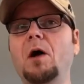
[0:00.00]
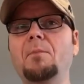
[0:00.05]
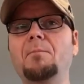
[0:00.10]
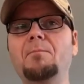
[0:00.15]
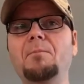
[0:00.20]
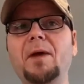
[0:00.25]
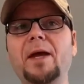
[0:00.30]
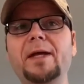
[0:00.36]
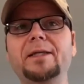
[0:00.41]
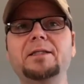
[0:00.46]
I
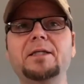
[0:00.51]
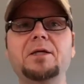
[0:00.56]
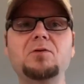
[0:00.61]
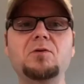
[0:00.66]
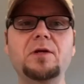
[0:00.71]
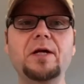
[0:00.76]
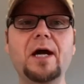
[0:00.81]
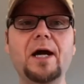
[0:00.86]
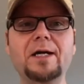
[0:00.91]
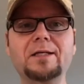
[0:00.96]
may take
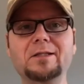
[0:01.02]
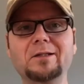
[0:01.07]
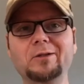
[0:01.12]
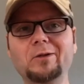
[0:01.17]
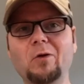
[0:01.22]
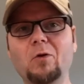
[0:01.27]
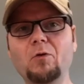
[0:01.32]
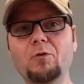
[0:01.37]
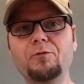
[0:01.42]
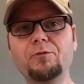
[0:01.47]
you guys
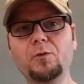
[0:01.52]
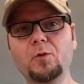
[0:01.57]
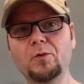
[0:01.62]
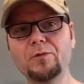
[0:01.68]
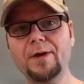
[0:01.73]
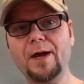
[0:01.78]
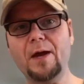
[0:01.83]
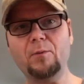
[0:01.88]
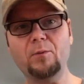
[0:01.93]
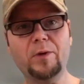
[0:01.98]
along
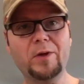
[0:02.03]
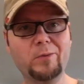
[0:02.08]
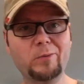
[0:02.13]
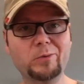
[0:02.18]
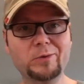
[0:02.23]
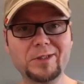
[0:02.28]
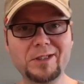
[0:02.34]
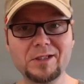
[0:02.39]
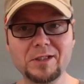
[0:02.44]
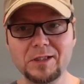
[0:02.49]
for that. We
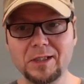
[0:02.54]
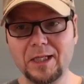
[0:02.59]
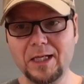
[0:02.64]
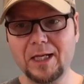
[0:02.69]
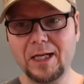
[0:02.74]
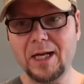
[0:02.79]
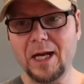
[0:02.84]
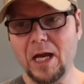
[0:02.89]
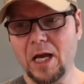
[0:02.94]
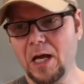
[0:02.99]
will
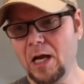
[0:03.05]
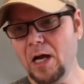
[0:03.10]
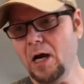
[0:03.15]
see.